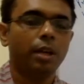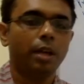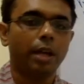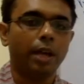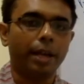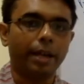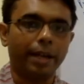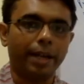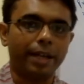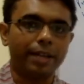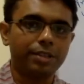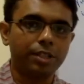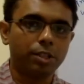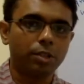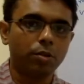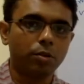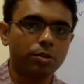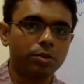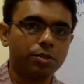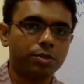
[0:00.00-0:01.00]
It
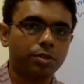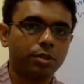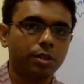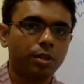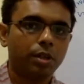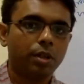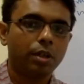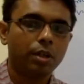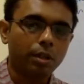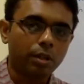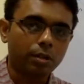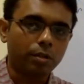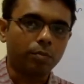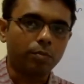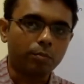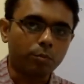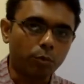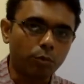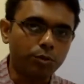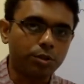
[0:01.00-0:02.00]
executes,
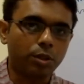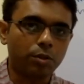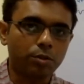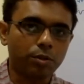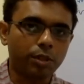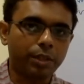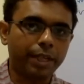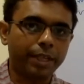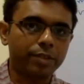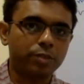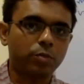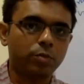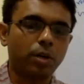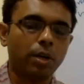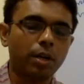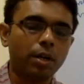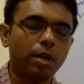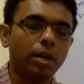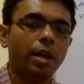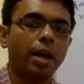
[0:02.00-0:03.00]
moves on to the next one,
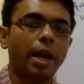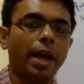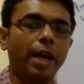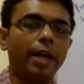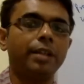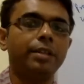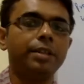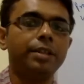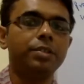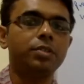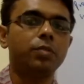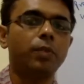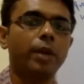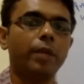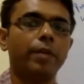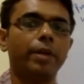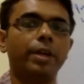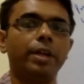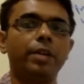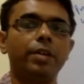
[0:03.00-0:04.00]
and in this way,
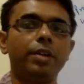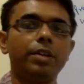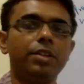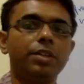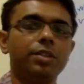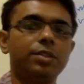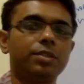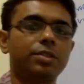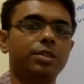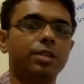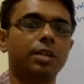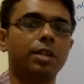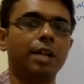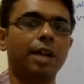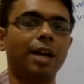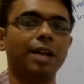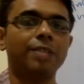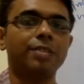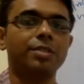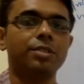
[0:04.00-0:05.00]
when it reaches the
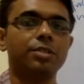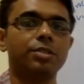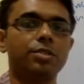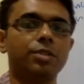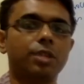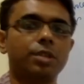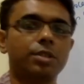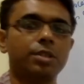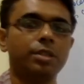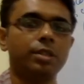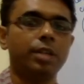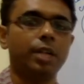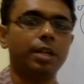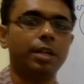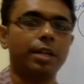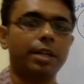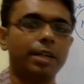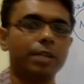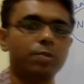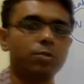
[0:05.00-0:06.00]
last instruction that it
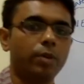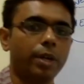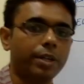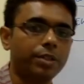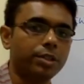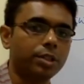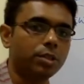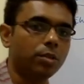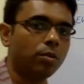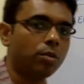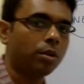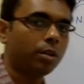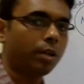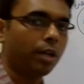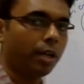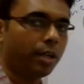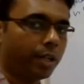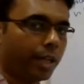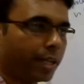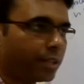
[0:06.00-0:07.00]
has to execute,
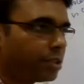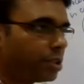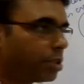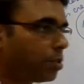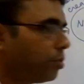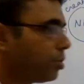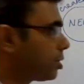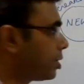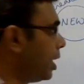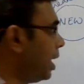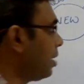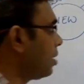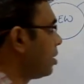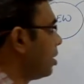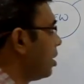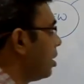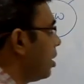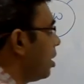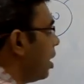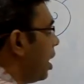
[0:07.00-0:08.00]
it executes that,
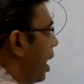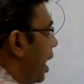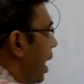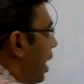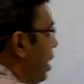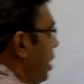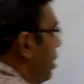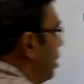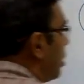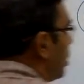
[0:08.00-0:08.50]
and